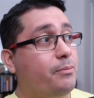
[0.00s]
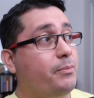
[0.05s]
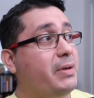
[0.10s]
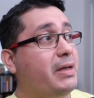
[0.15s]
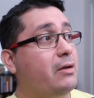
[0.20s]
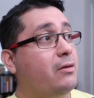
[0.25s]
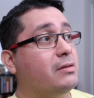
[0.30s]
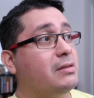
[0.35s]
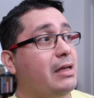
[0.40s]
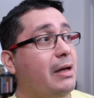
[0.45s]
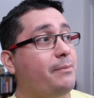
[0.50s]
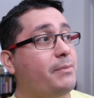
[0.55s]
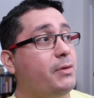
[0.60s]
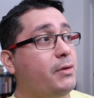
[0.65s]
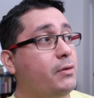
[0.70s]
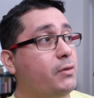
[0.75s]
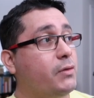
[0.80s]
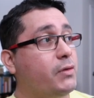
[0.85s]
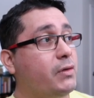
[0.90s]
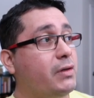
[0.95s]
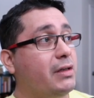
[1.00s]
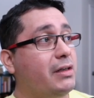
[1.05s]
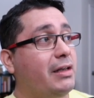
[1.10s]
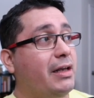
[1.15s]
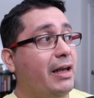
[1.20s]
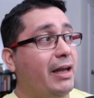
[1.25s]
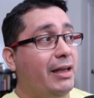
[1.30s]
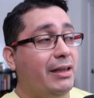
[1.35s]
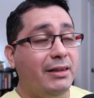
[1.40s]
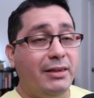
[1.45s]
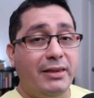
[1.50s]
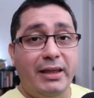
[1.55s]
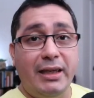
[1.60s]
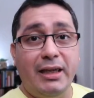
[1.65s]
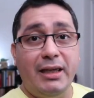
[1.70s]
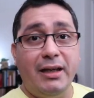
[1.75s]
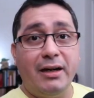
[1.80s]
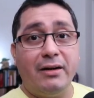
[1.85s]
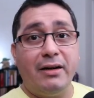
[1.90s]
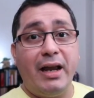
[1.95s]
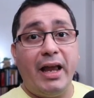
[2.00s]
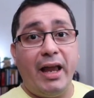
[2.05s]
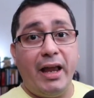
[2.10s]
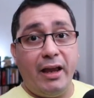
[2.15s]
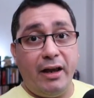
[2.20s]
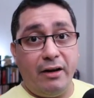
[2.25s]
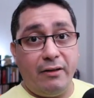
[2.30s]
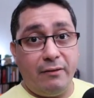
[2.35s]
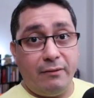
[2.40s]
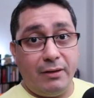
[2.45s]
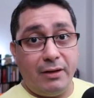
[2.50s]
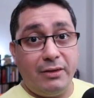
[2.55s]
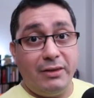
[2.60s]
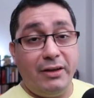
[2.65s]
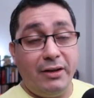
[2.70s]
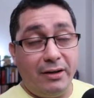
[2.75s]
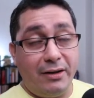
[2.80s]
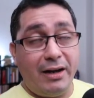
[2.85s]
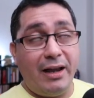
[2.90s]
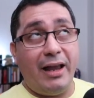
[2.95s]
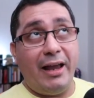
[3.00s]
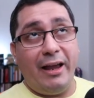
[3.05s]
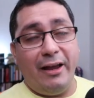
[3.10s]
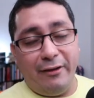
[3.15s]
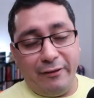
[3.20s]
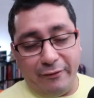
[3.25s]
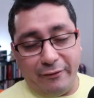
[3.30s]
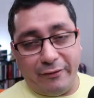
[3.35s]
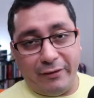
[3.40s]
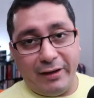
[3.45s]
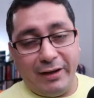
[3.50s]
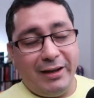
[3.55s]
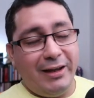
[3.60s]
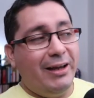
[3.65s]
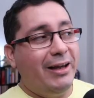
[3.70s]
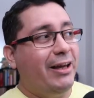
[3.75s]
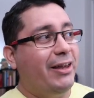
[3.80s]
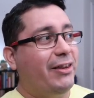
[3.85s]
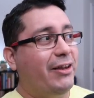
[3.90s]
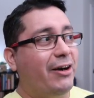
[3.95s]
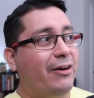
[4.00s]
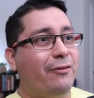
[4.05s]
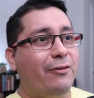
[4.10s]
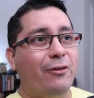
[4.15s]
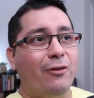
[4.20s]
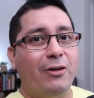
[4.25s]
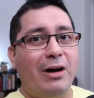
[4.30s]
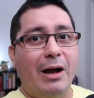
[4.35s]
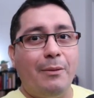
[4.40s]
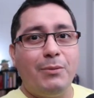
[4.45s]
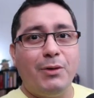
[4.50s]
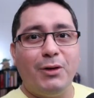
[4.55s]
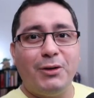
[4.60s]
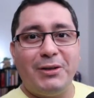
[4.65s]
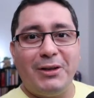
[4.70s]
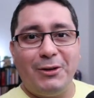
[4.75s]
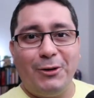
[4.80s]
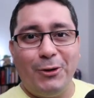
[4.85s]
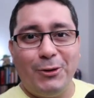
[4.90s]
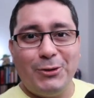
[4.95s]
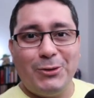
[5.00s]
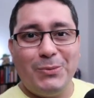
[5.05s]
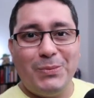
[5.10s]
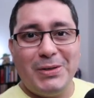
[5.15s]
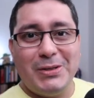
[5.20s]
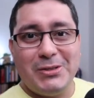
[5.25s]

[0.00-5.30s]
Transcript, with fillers: because I'm using dir env, env Therefore, I'm not going to be